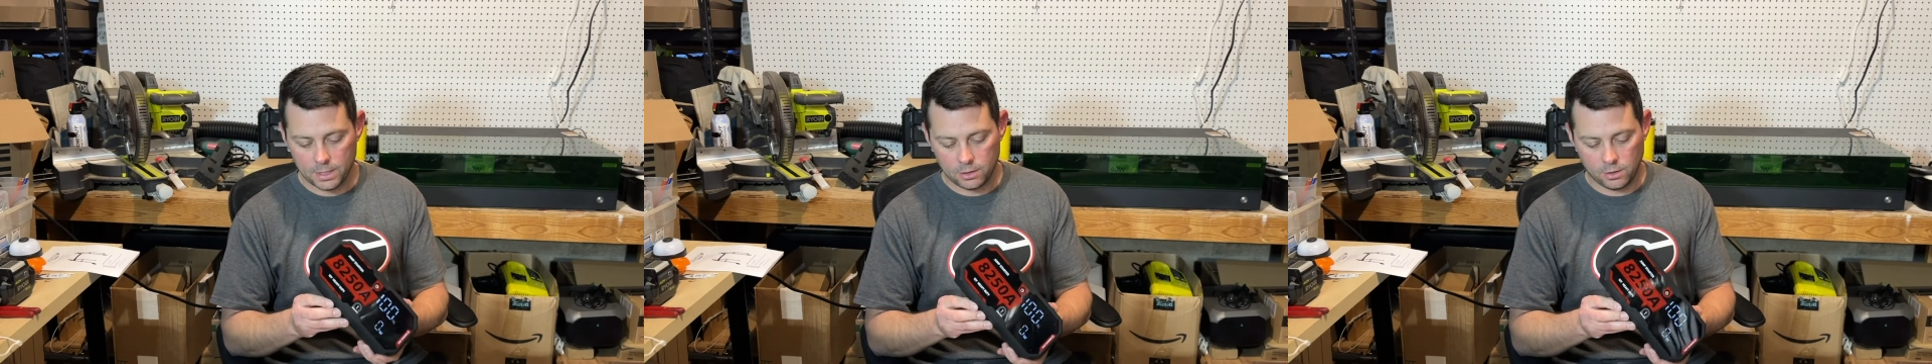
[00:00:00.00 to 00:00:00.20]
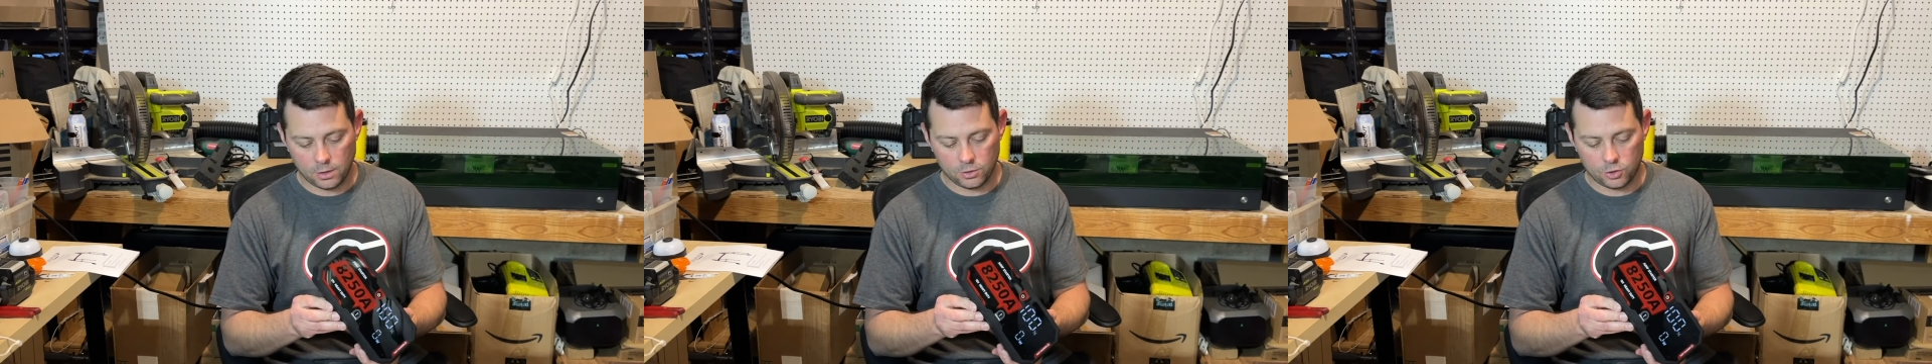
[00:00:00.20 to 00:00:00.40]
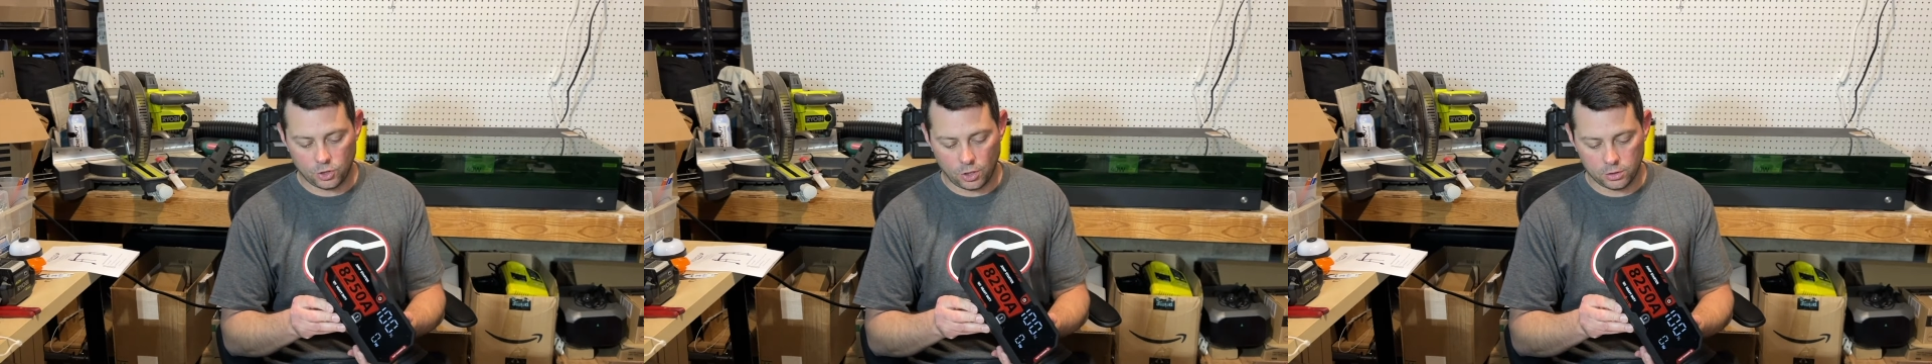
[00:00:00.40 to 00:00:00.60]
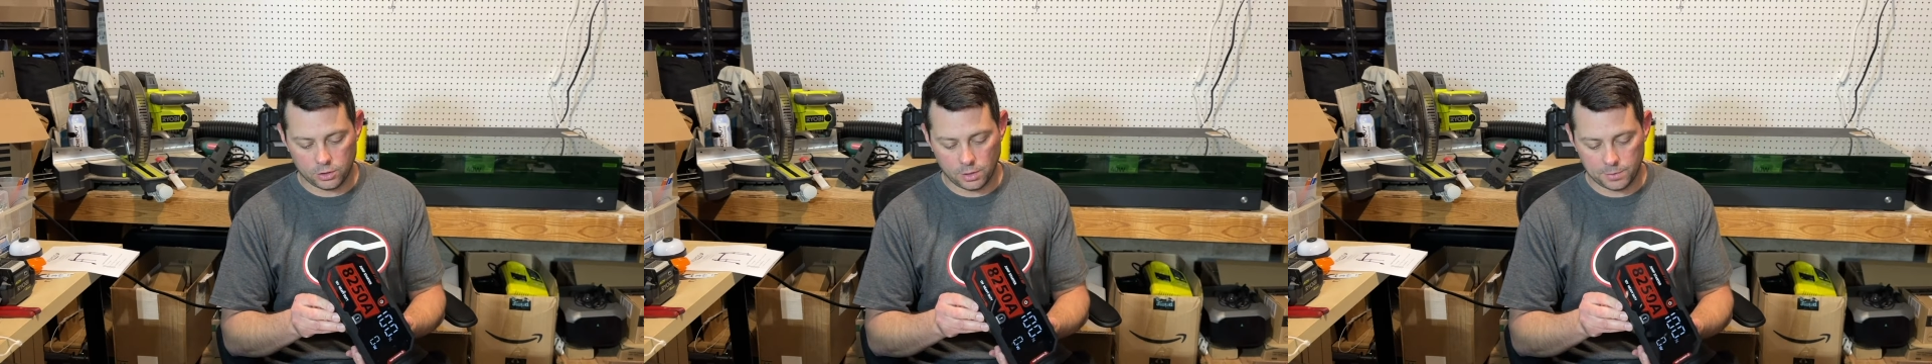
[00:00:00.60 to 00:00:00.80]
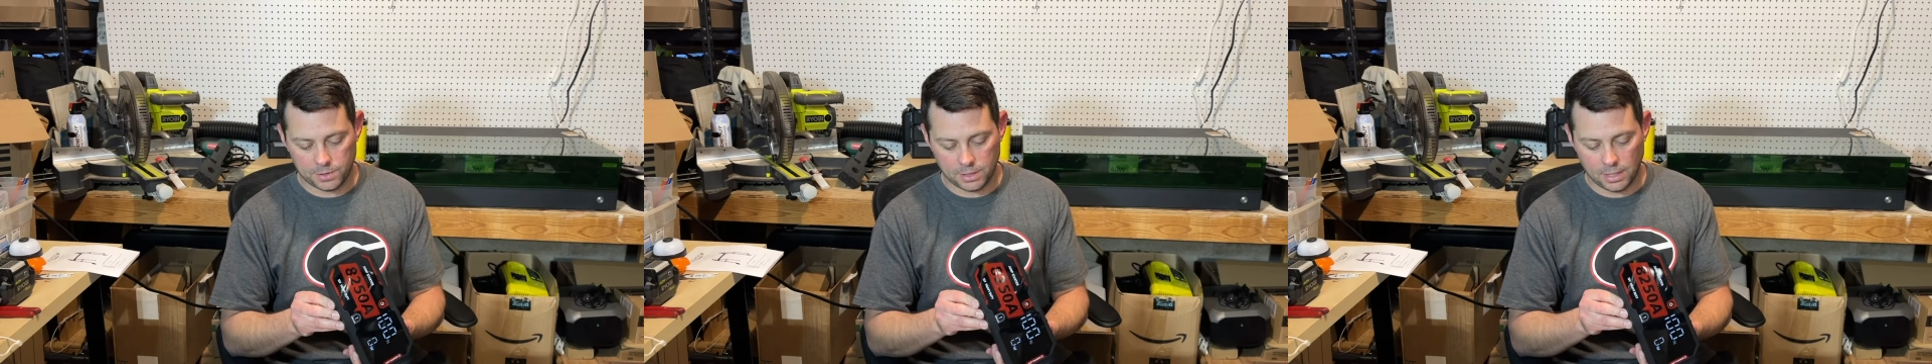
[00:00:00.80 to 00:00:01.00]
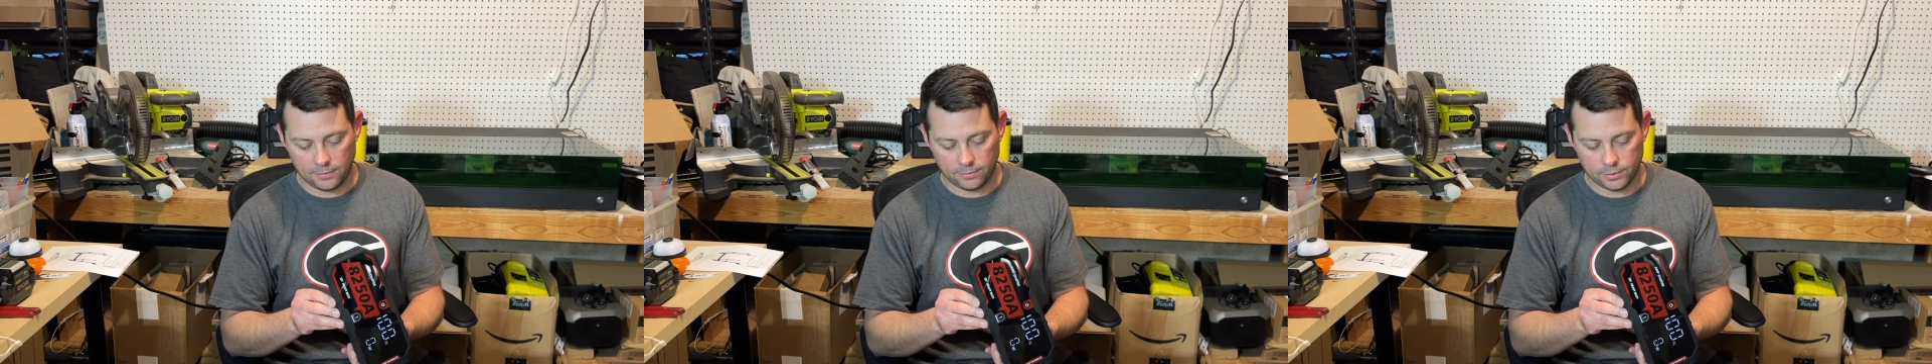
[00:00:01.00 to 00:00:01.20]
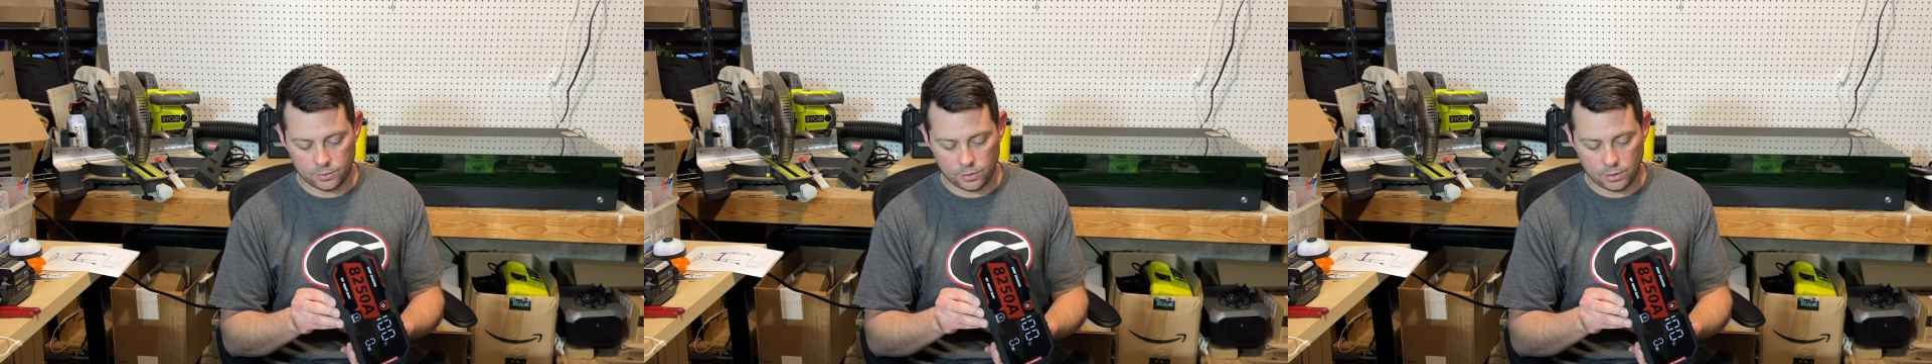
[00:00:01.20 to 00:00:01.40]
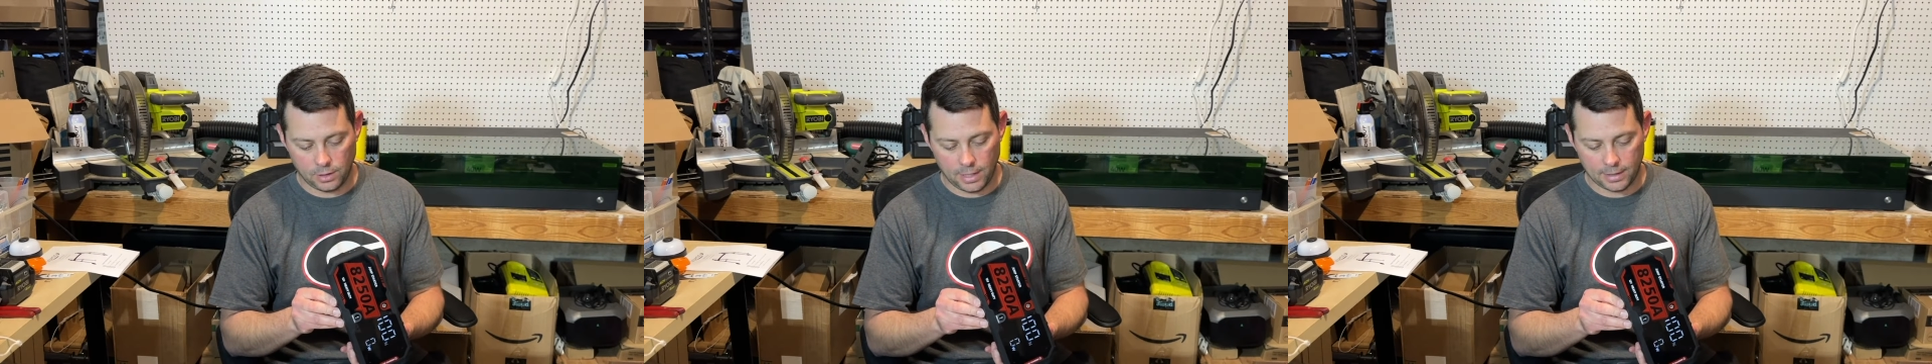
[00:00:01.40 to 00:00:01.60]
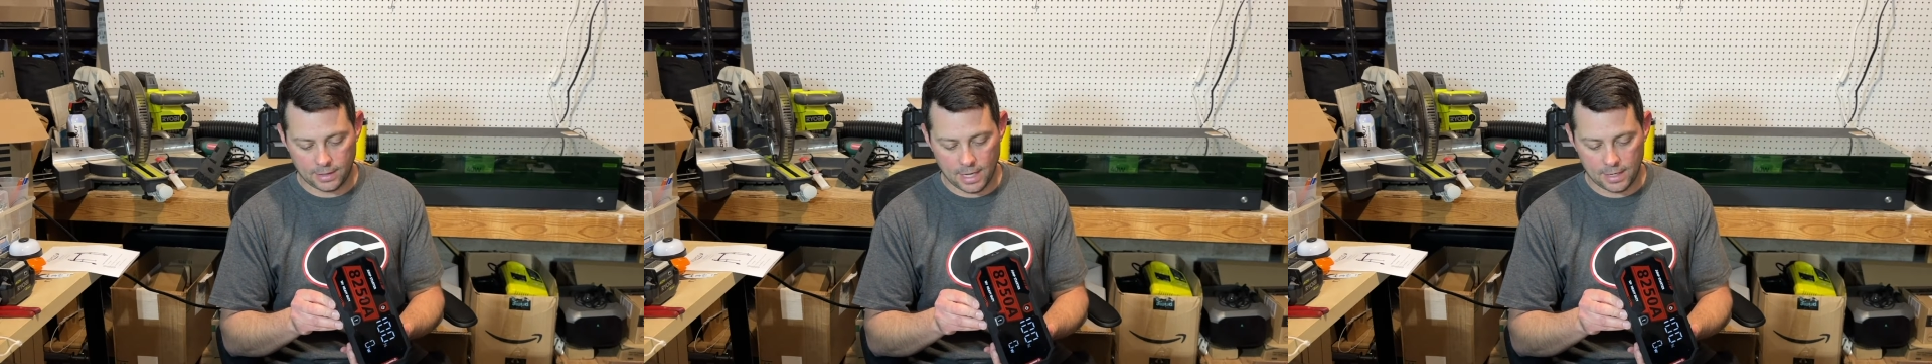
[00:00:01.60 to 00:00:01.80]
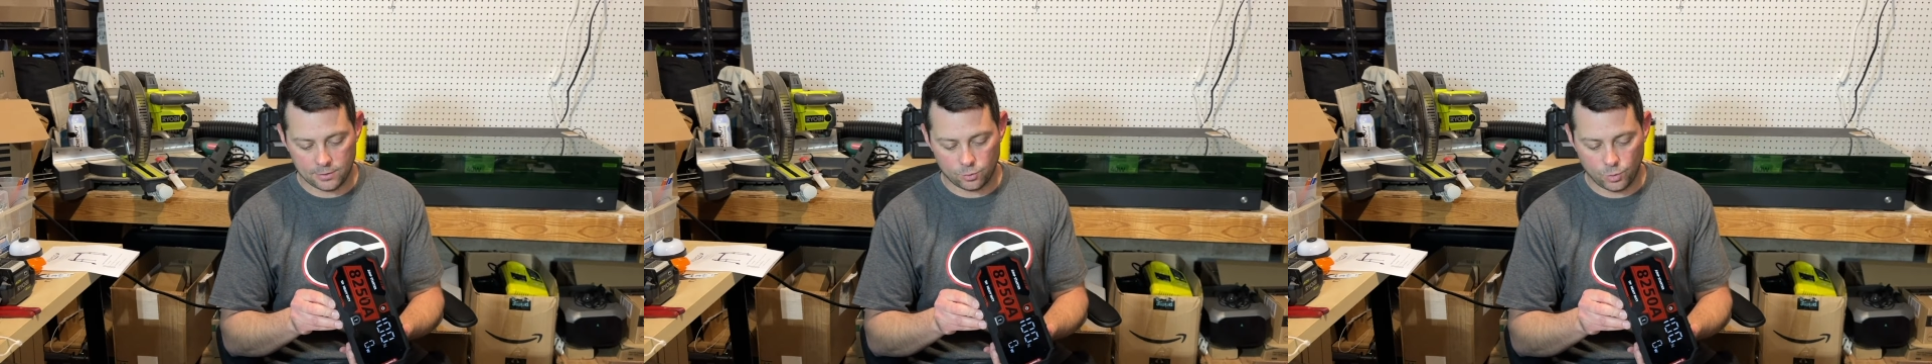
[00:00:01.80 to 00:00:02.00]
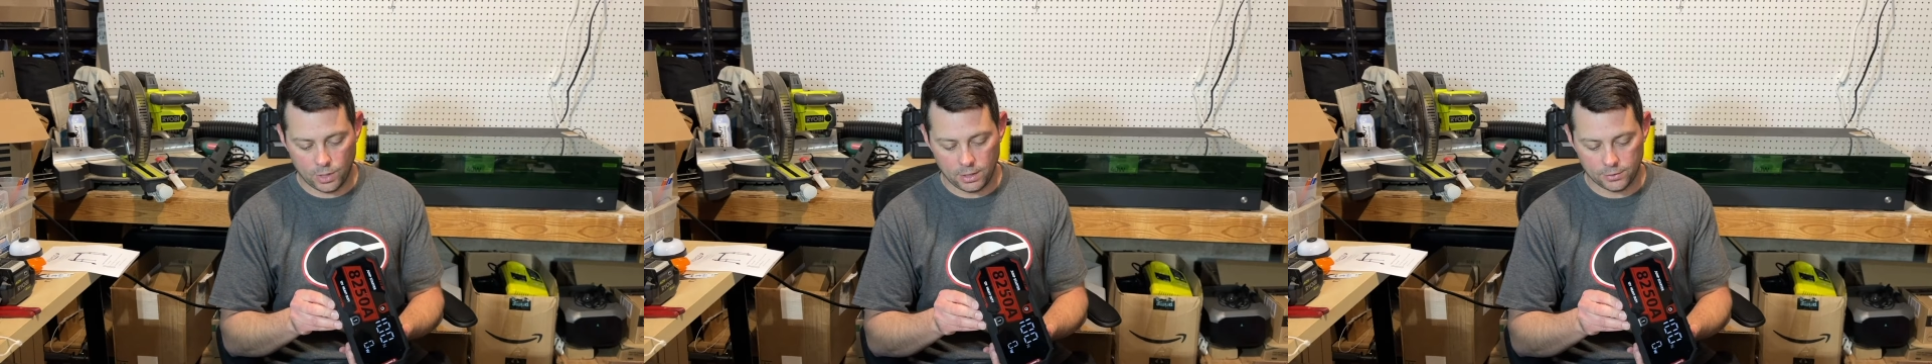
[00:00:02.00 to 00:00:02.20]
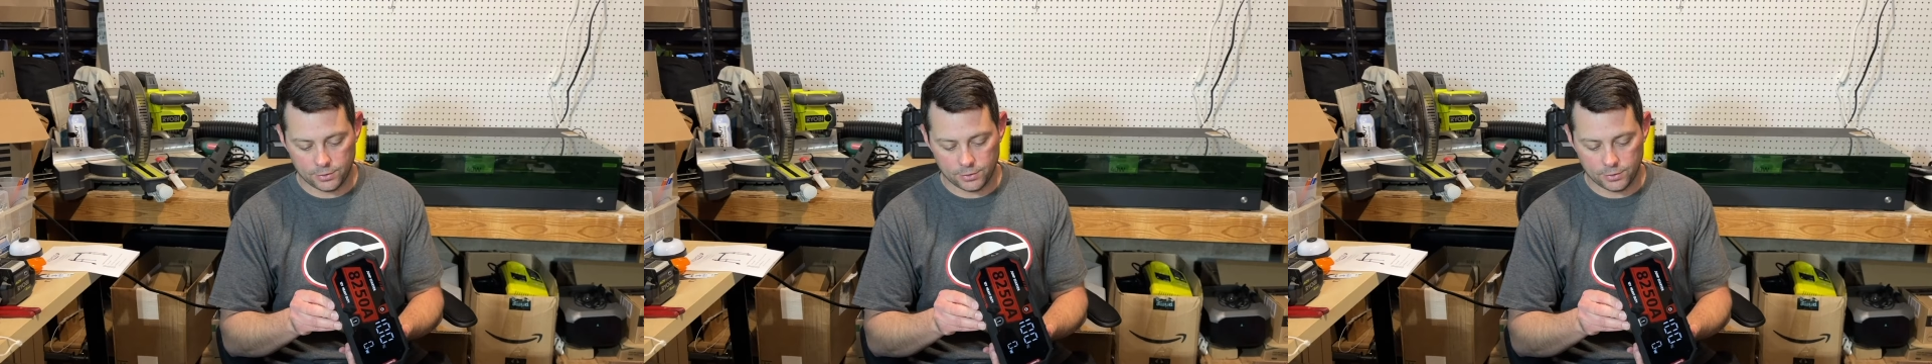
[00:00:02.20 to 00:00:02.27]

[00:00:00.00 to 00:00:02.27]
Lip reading: you can charge up stuff like that as well.